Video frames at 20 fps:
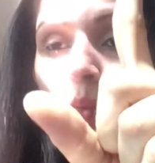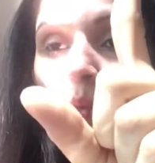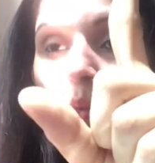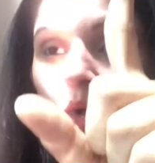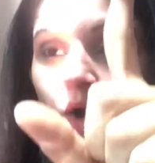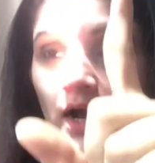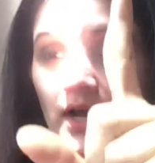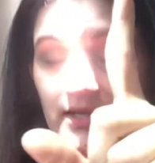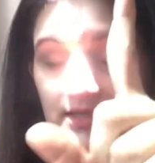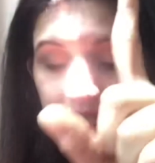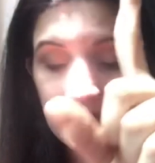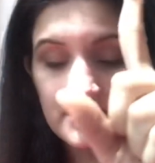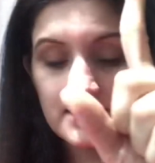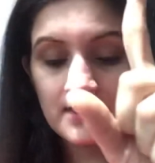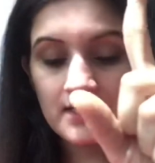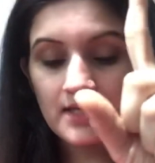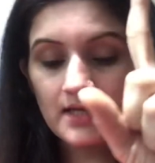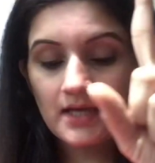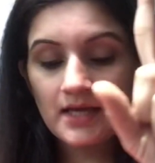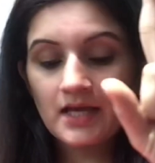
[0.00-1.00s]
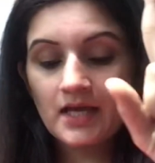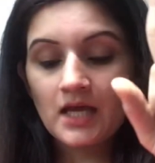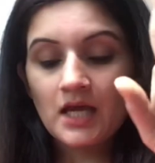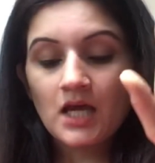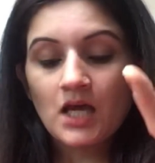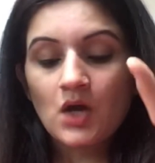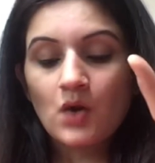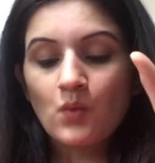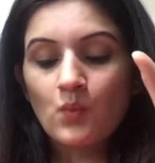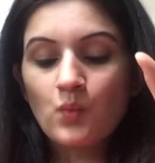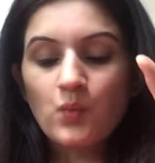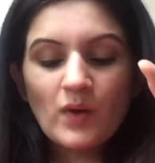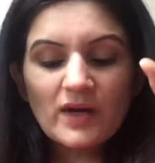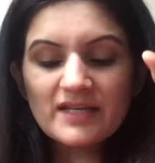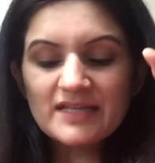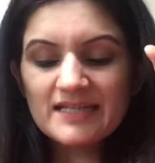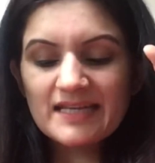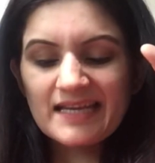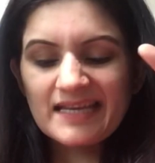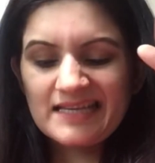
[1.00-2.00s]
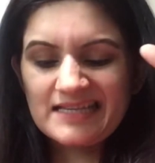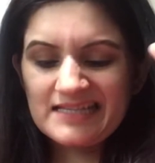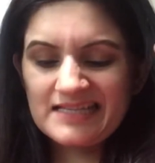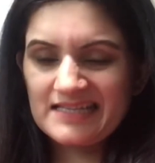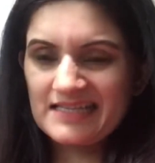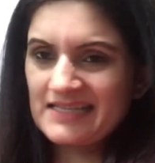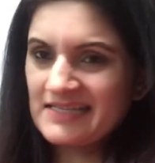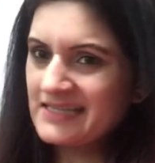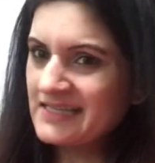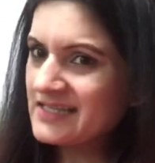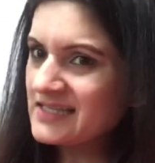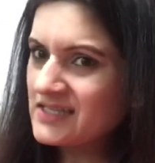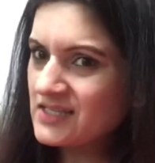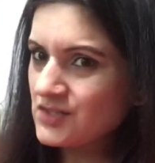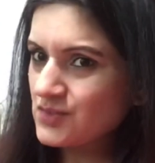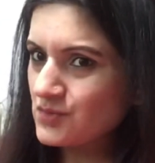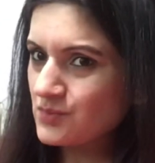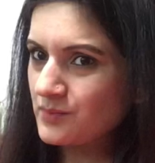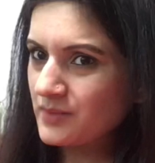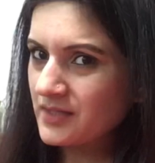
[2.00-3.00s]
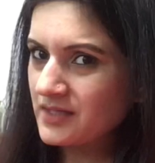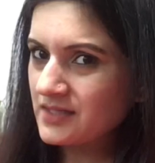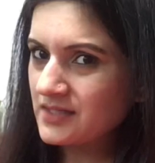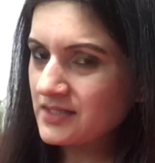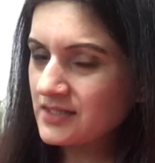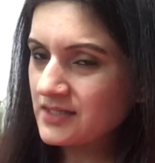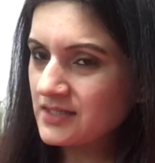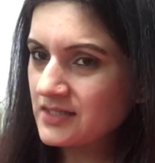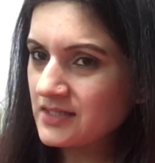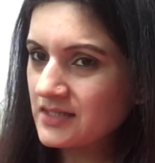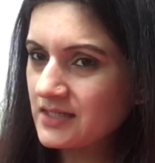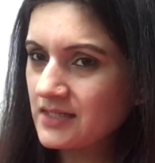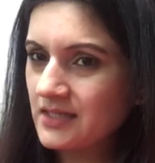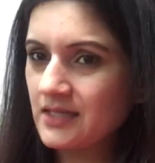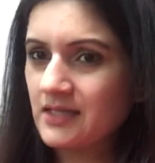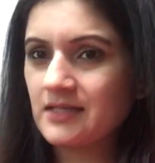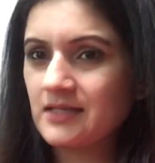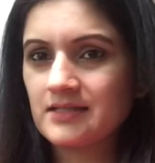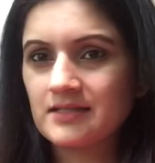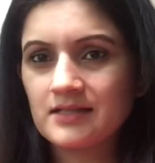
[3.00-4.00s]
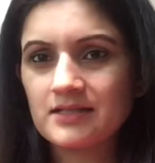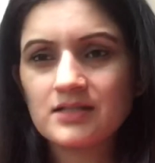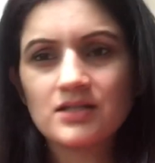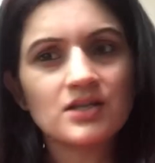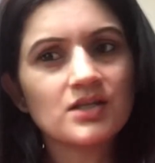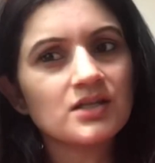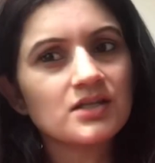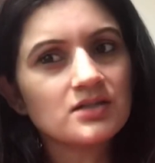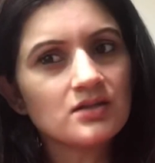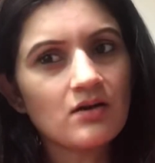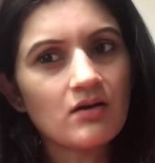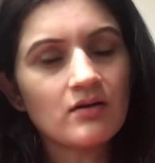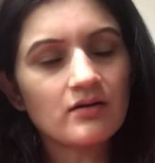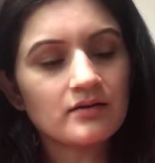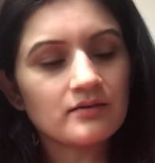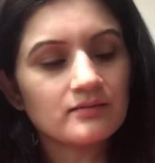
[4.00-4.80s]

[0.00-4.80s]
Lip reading: was, what is this instrument? Is it a guitar?